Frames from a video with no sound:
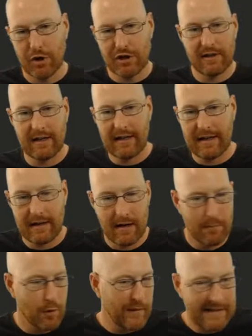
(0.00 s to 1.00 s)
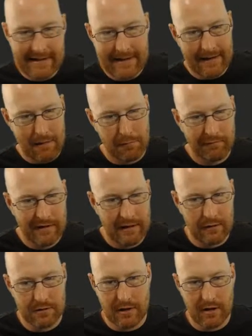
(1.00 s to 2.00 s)
push it to GitHub, but we did that a couple of
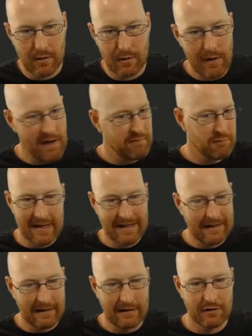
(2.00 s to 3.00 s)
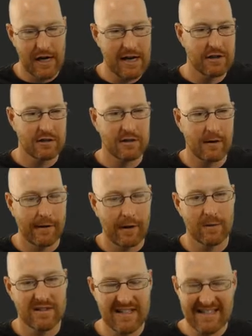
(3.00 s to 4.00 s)
videos ago, and we haven't made any changes to the
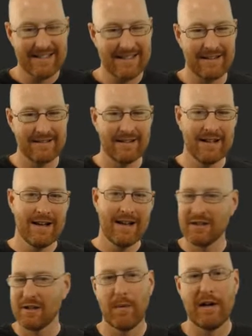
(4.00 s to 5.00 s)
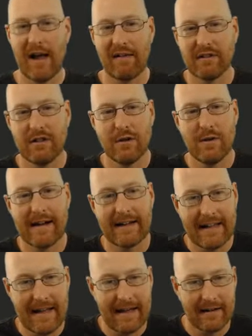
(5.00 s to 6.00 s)
code since then, so we don't have to do that
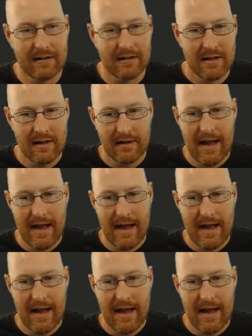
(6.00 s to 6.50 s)
again.